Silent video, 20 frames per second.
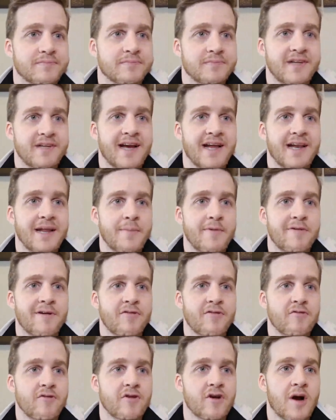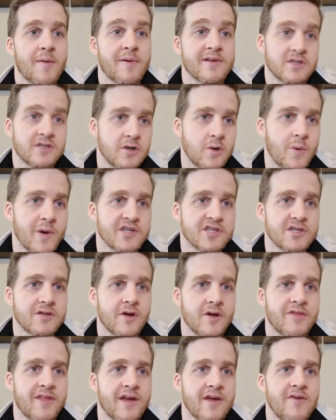Okay, let me run through the comments. Good question
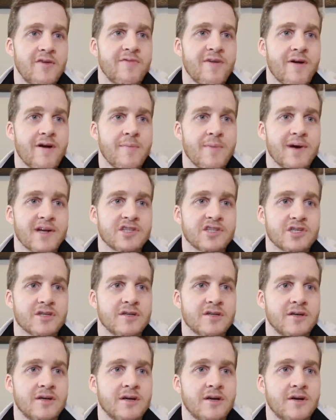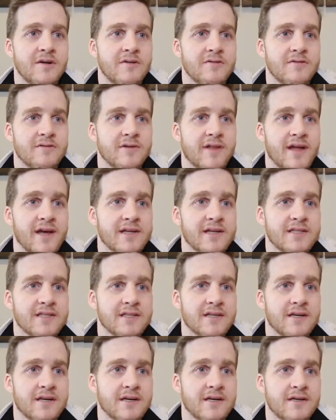though. Thank you very much for that,
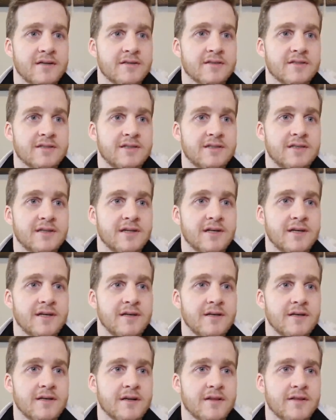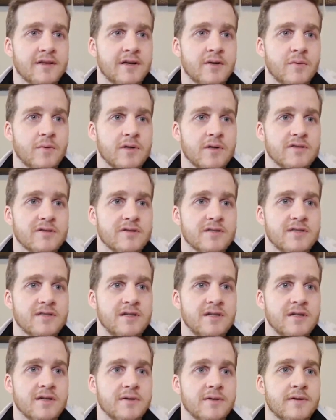Christina. I think it was
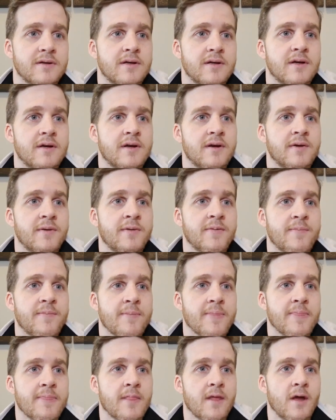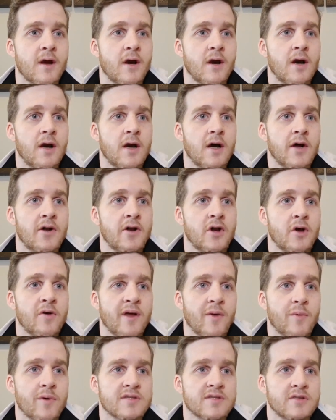Christina. No,
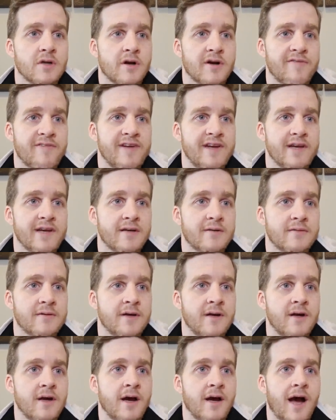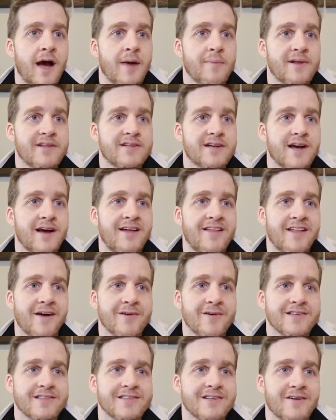that was not a vegan. How many times? That
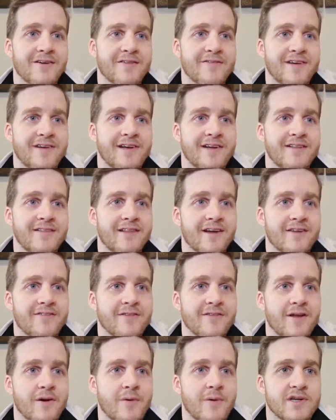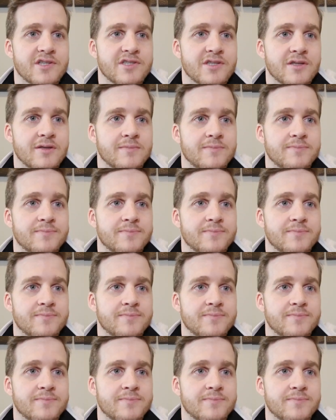was not a vegan. Thanks for that question.